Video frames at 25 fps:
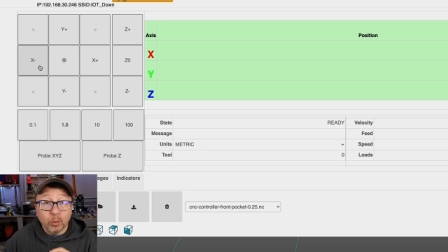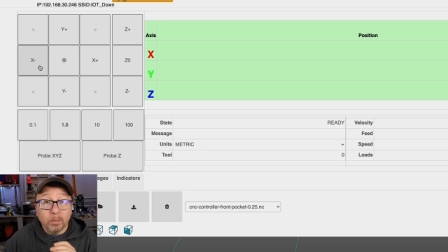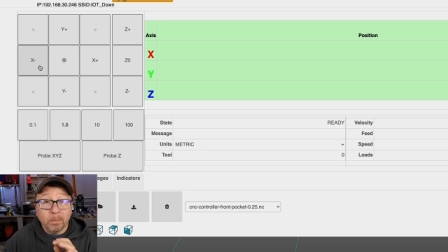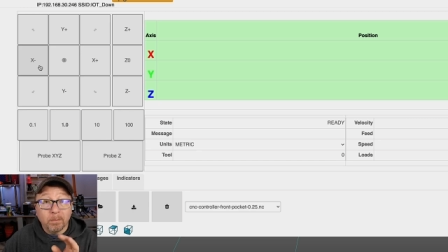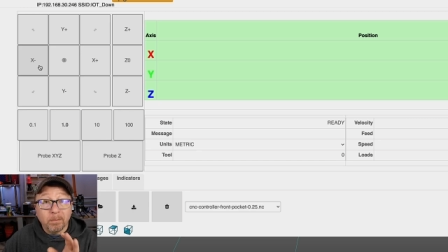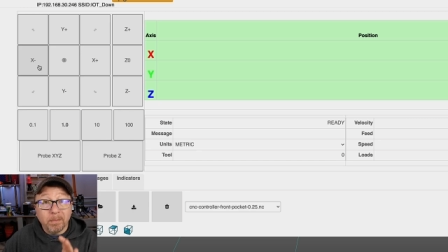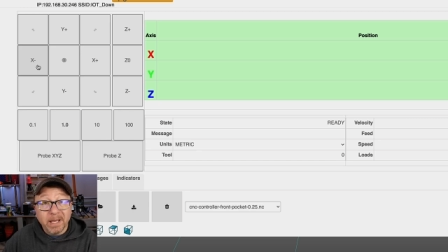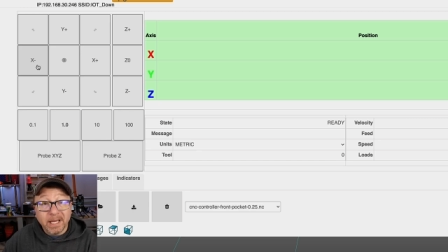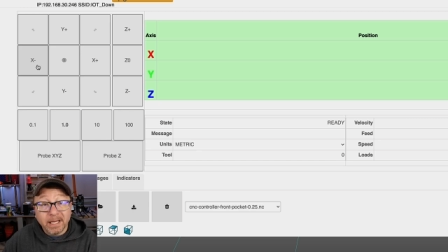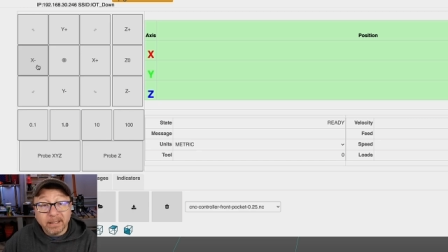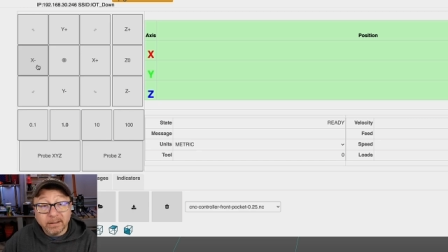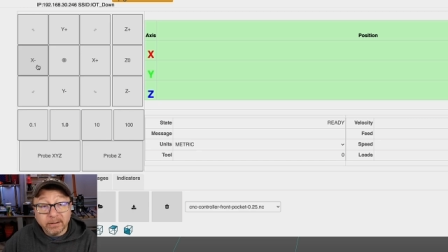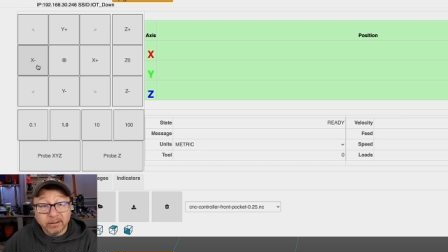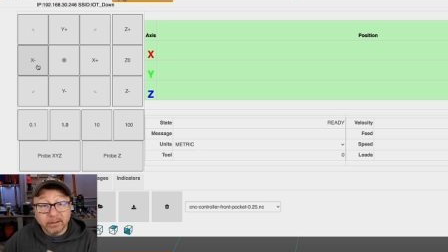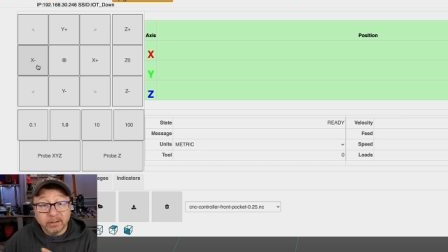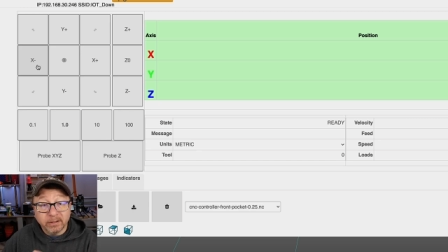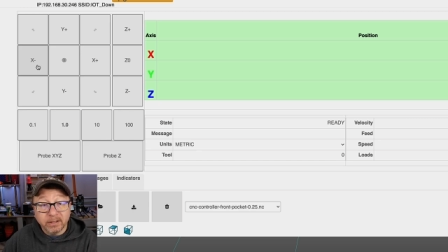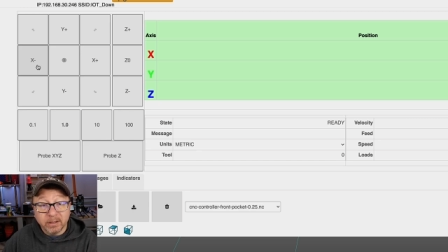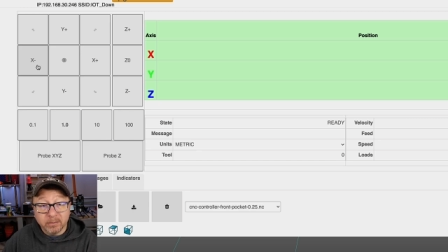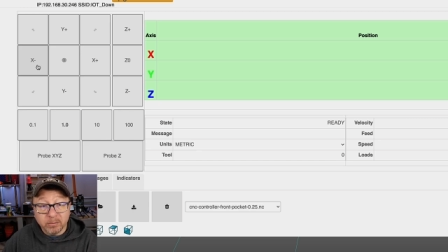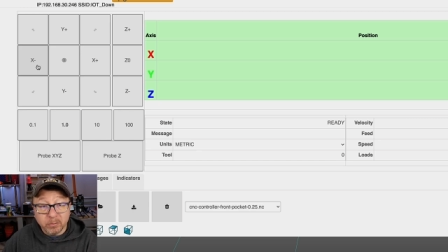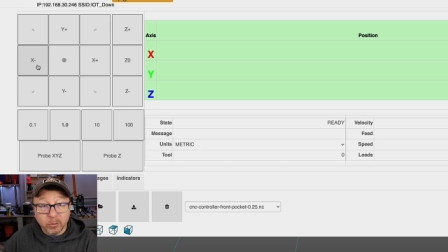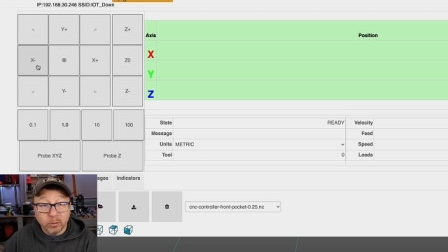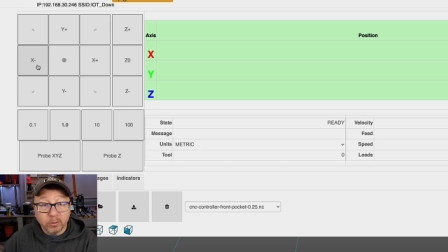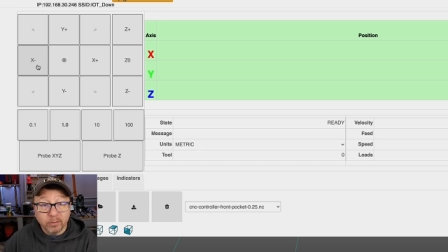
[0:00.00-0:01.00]
manually
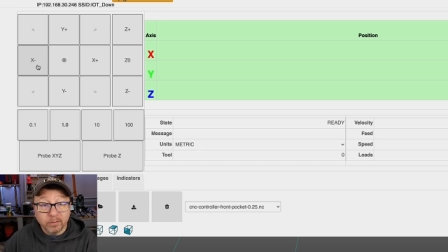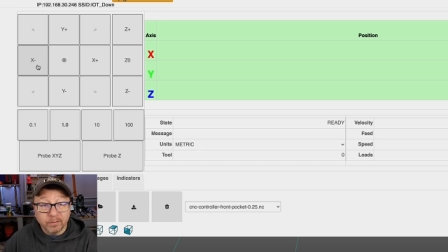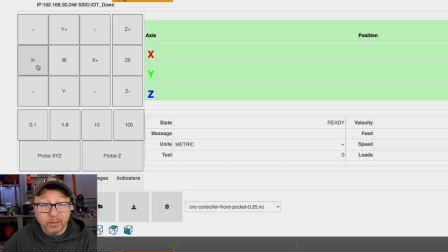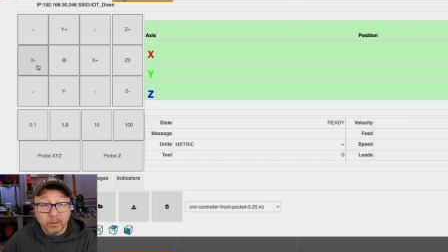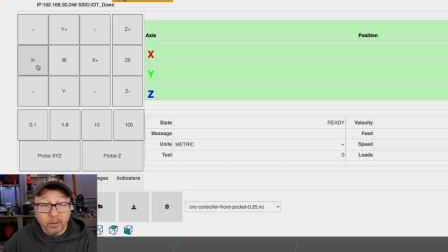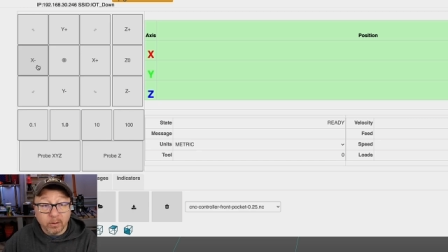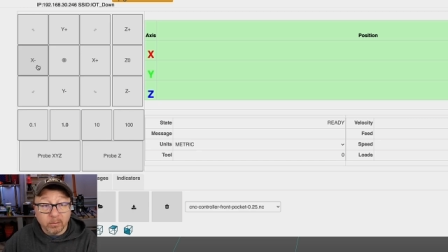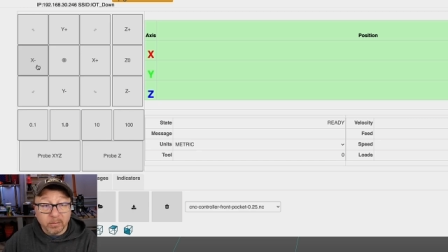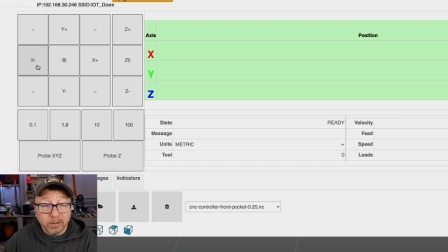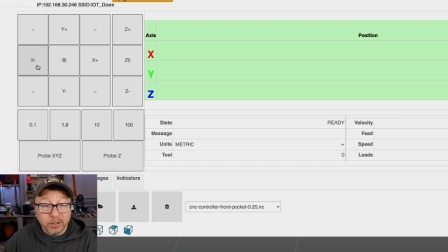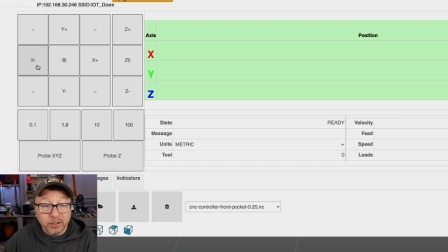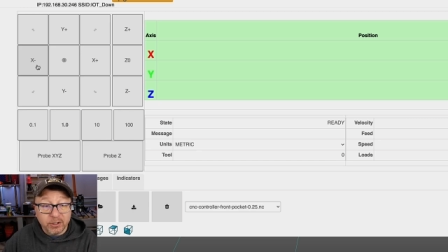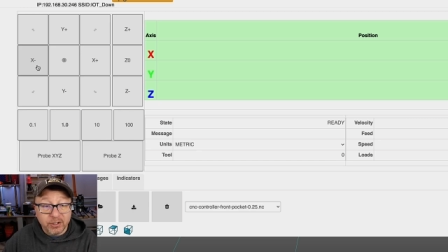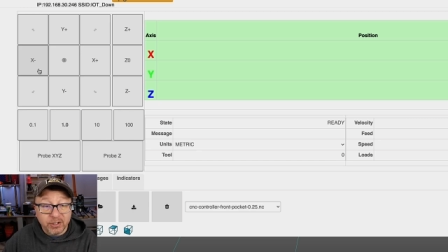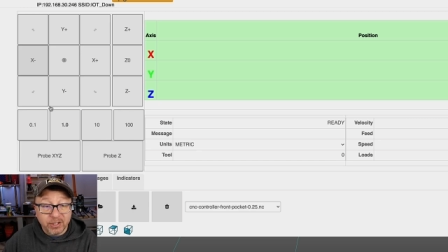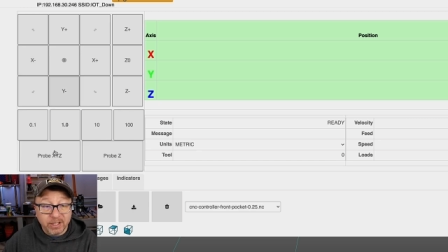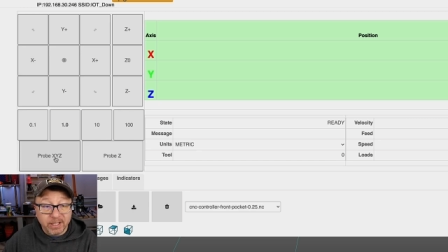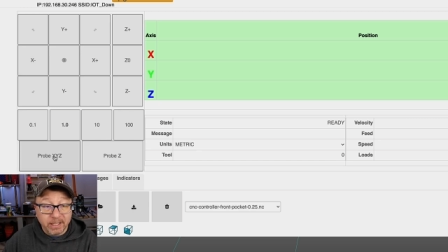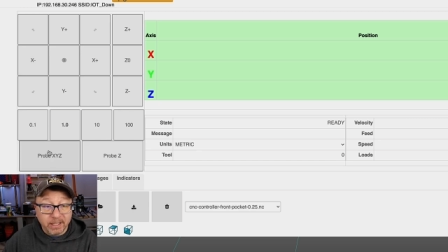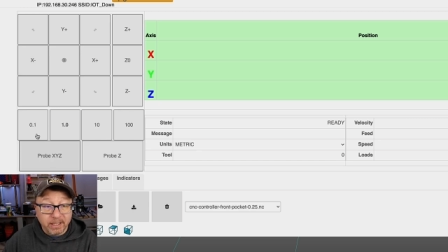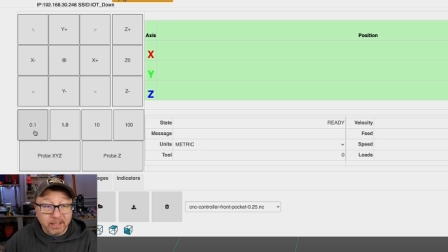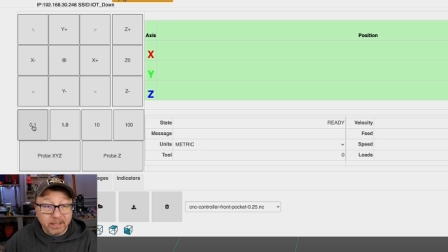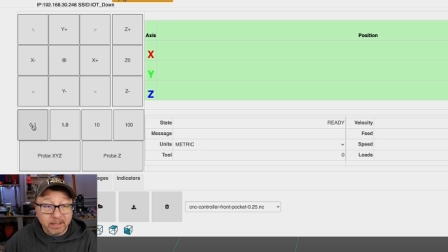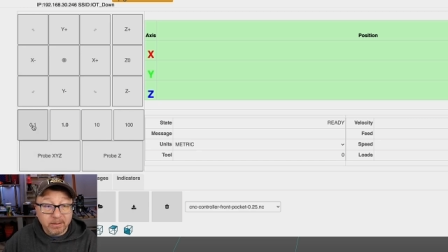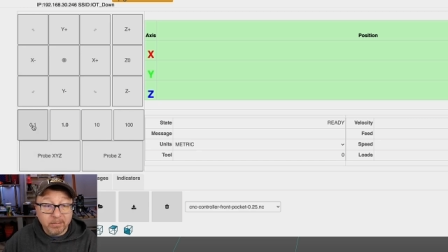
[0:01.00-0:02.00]
move your
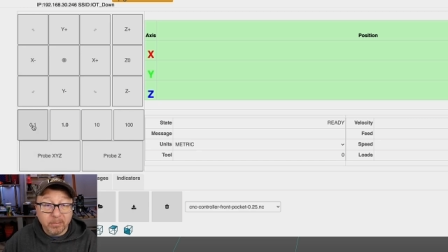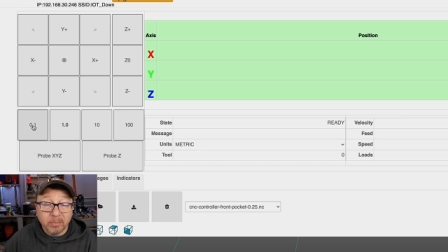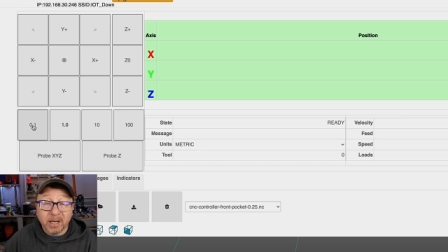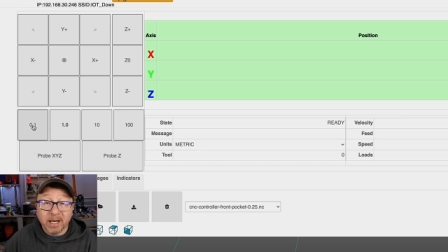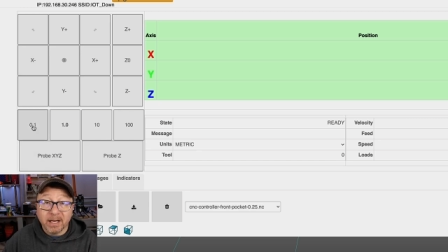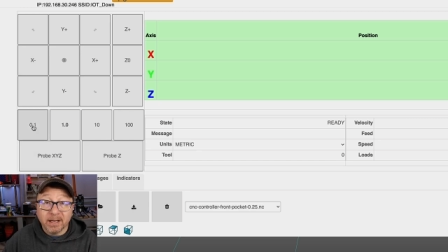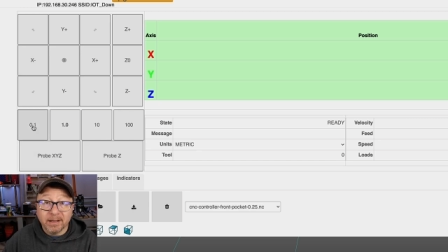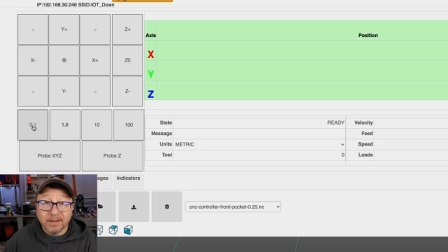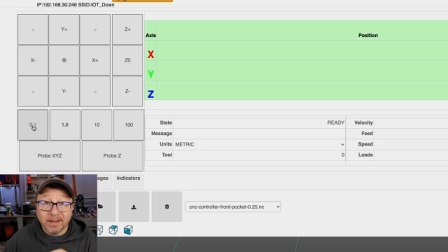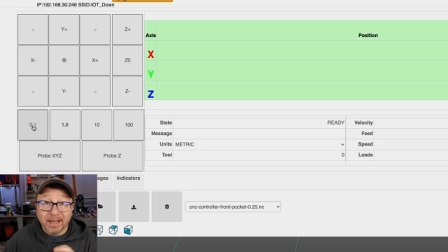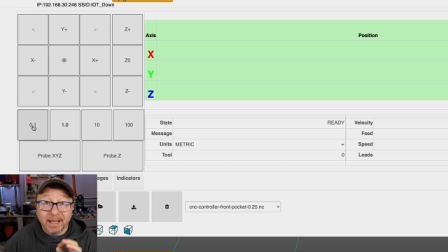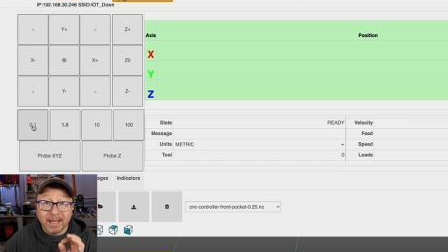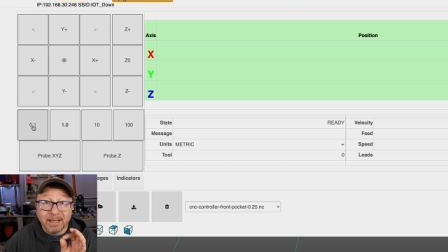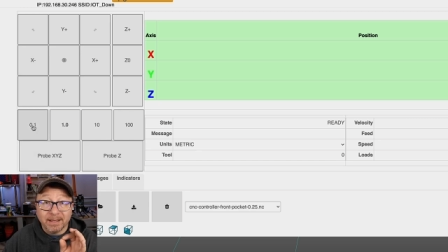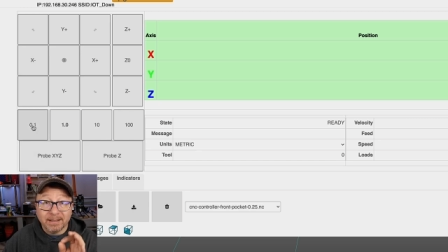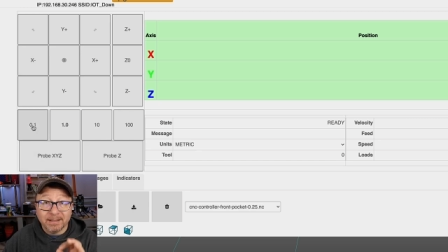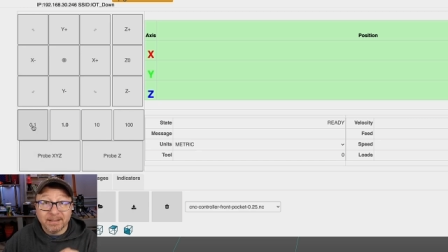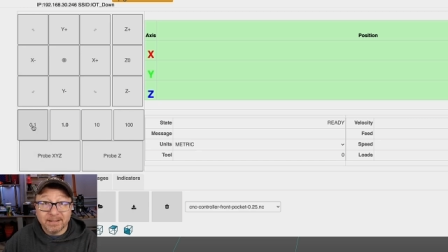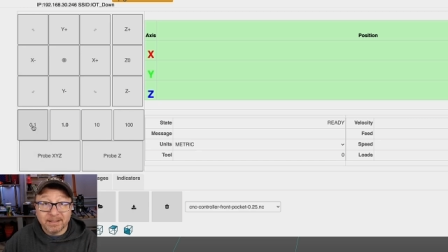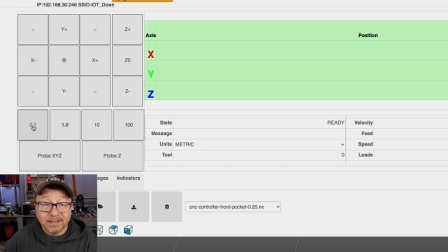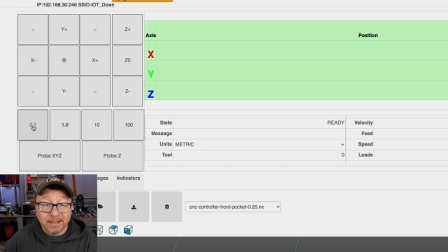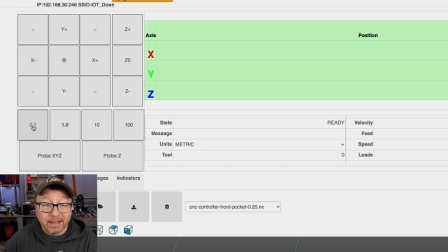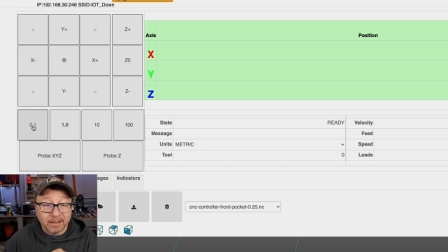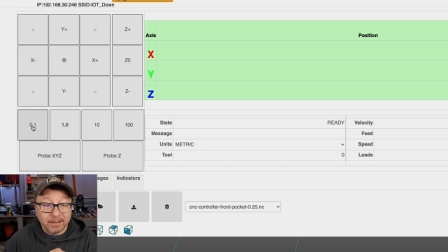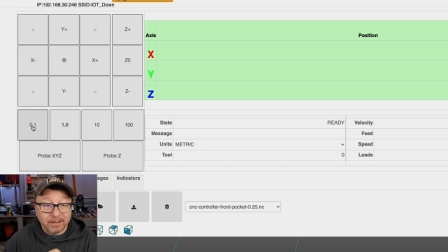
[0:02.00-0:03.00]
machine by a
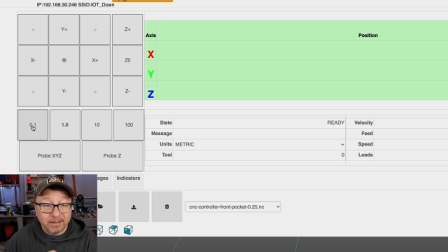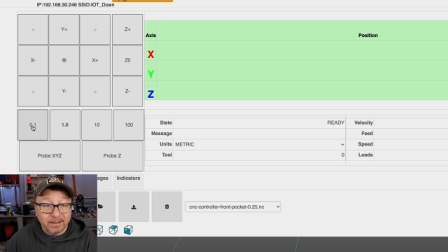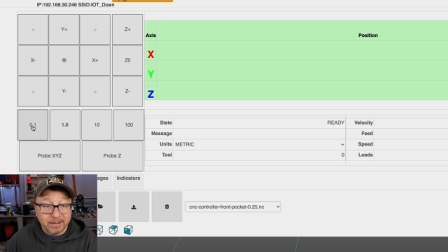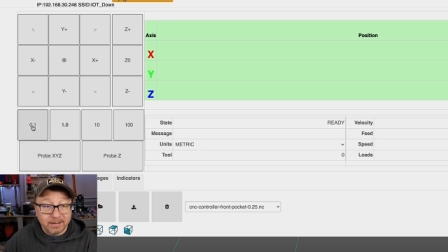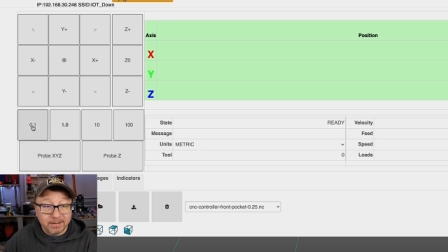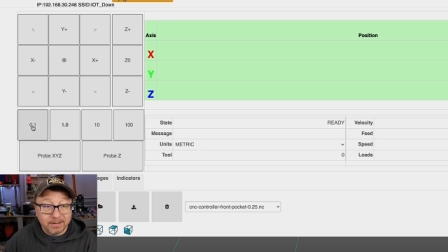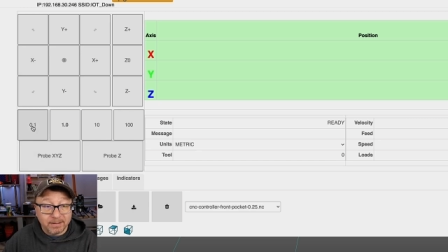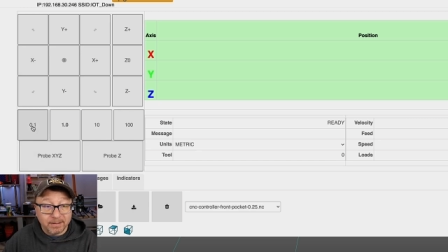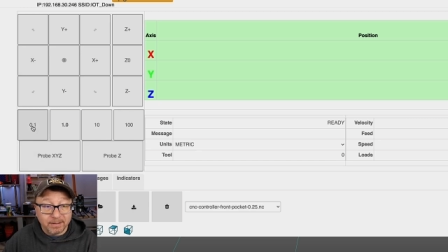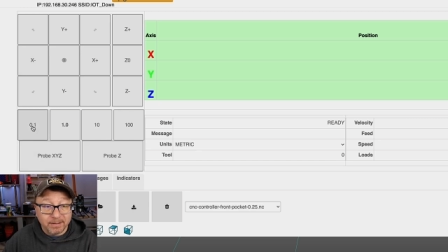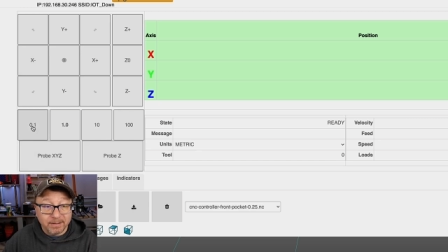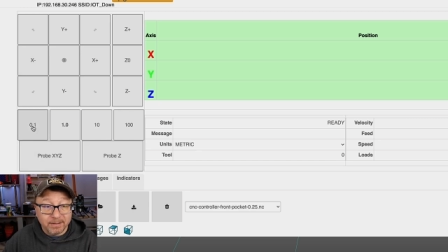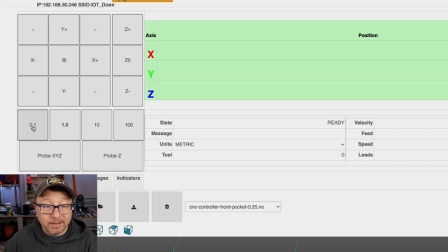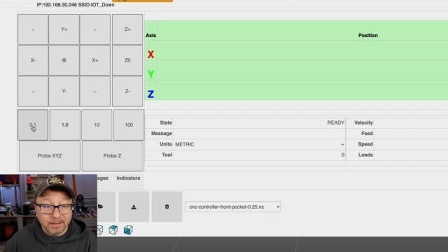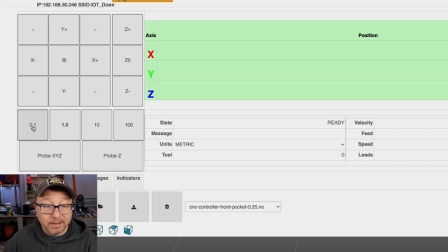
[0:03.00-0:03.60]
set distance.